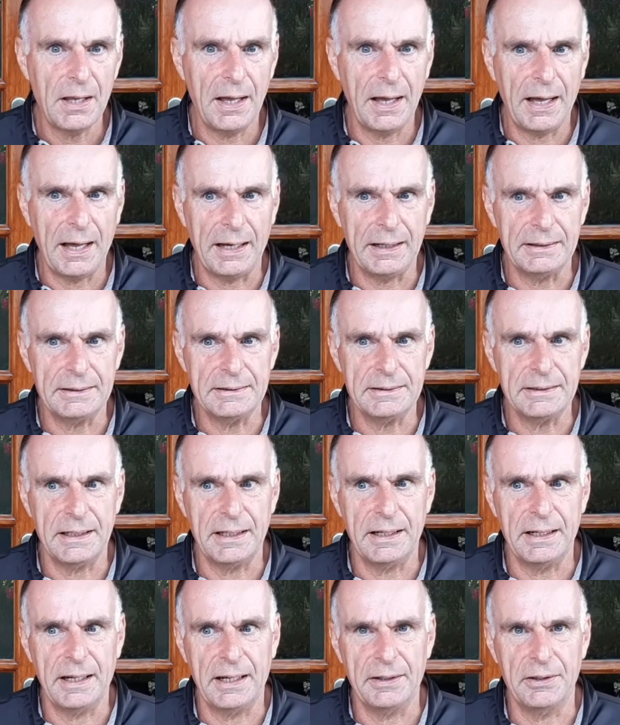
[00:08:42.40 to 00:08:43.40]
and
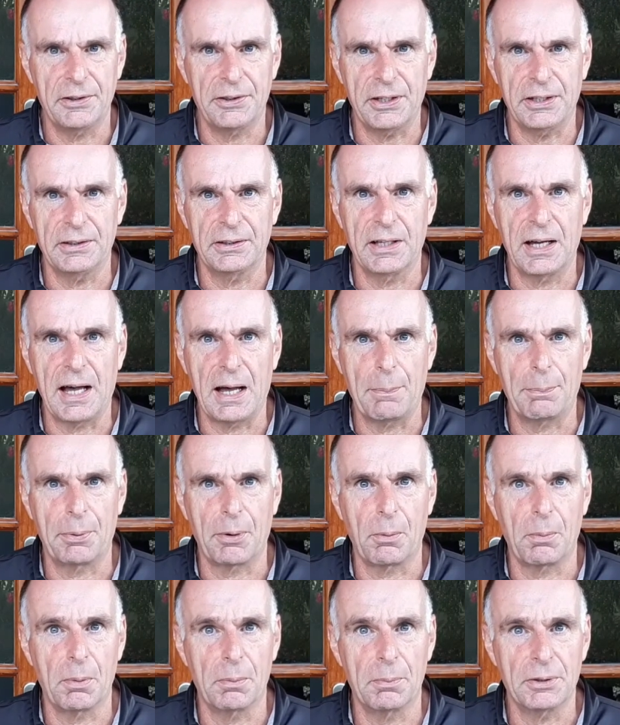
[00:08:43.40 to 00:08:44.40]
think that our
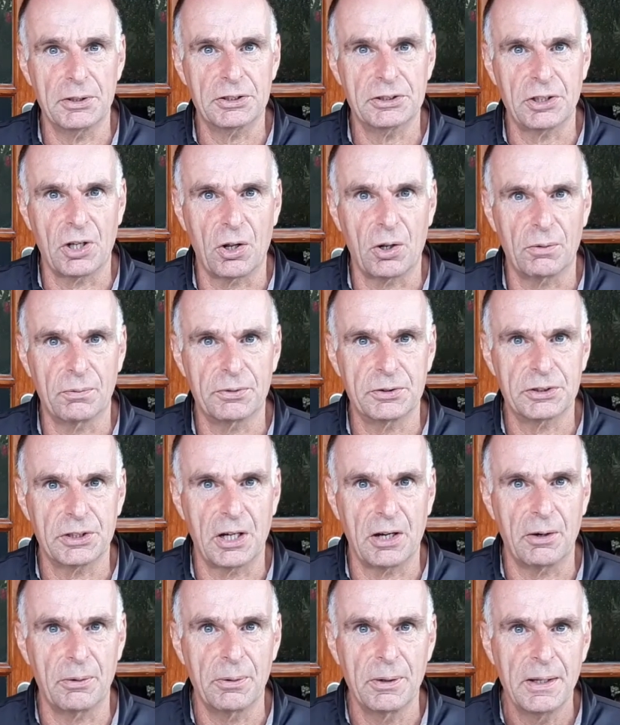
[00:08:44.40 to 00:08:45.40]
problem is solved.
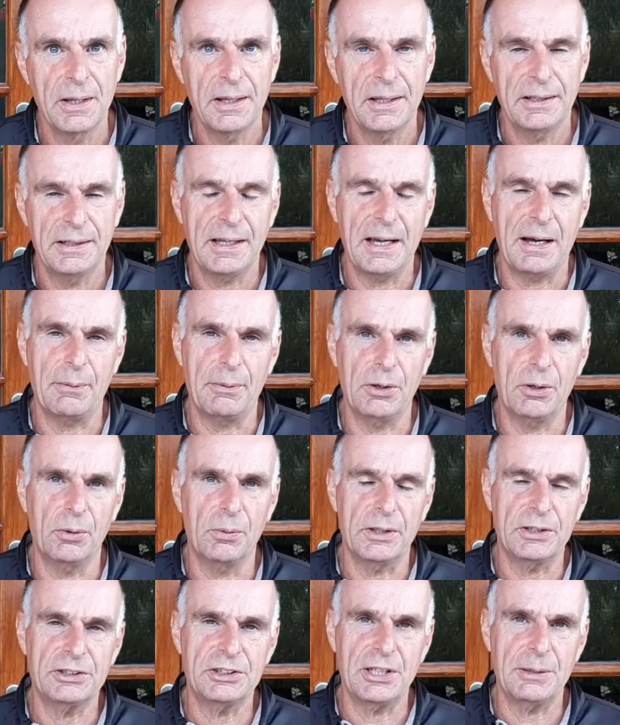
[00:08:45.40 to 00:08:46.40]
So yeah, we
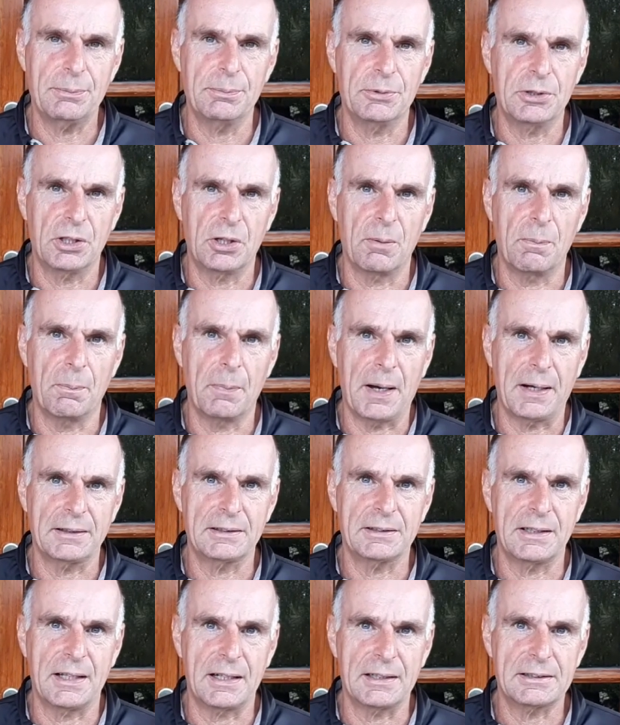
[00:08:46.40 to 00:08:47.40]
always seem to come back
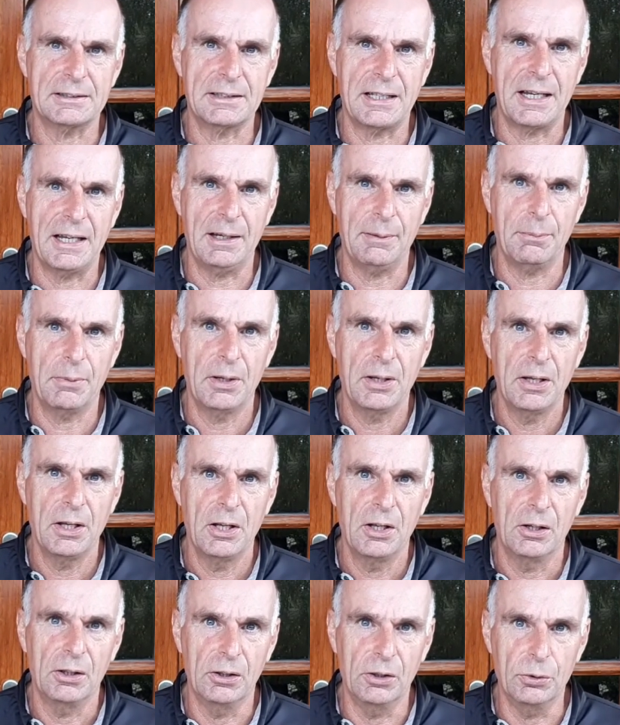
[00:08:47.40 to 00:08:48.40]
to that same
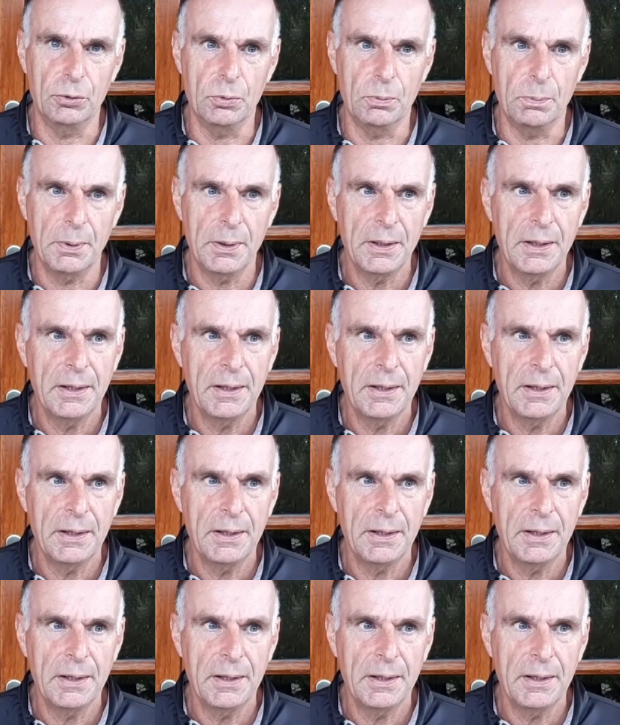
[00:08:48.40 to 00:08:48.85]
loop.